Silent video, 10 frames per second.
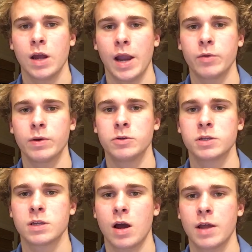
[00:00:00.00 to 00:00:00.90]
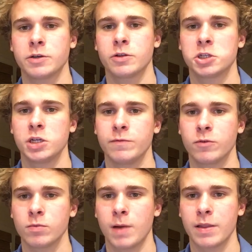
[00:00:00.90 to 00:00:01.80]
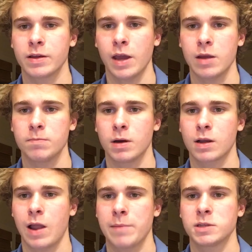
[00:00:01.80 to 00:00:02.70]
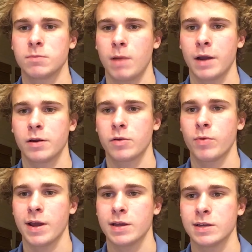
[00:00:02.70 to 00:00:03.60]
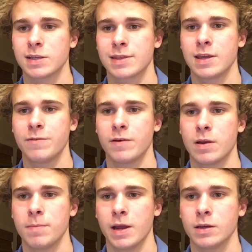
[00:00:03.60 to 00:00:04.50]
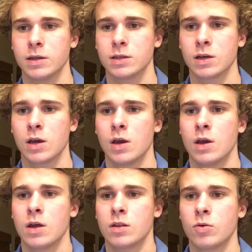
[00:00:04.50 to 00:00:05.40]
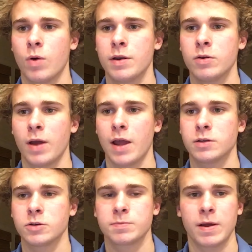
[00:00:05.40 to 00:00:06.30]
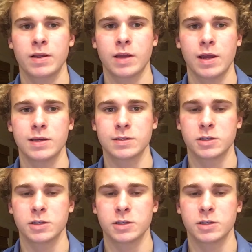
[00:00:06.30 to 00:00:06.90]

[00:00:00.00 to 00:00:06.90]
anyone who does not enter the sheepfold by the gate but climbs in by another way is a thief and a bandit. The one who enters by the gate is